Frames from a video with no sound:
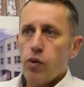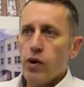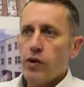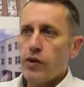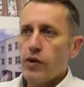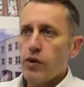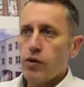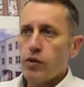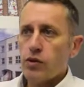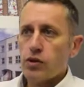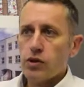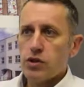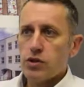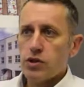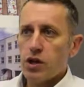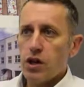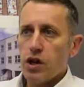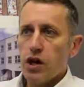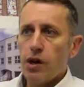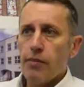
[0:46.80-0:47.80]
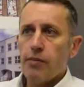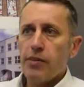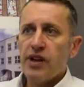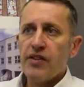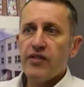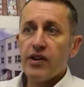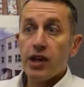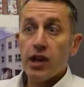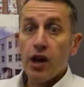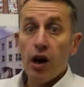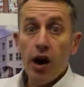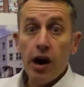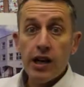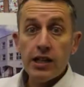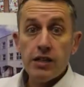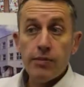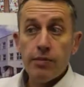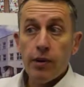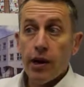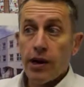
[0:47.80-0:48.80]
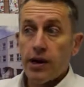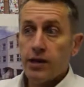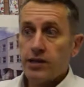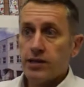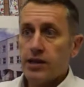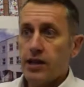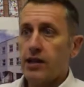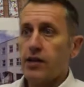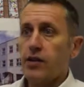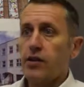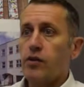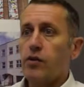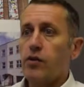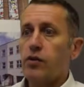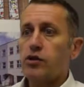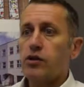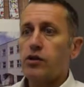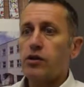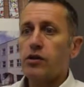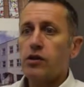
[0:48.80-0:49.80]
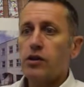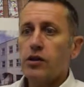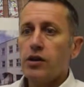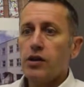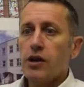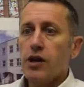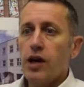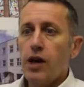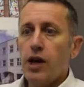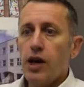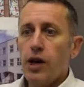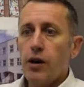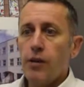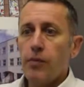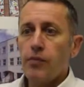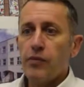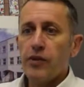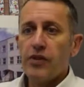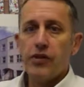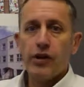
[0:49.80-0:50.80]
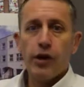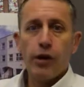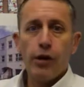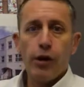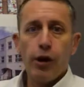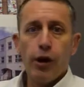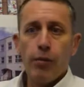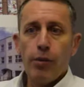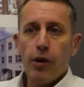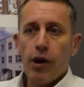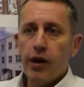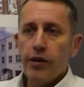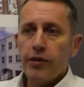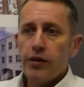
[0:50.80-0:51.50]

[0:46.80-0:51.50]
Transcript: auctions are, a bit of a guide to buying and selling at auction, if you don't like mine.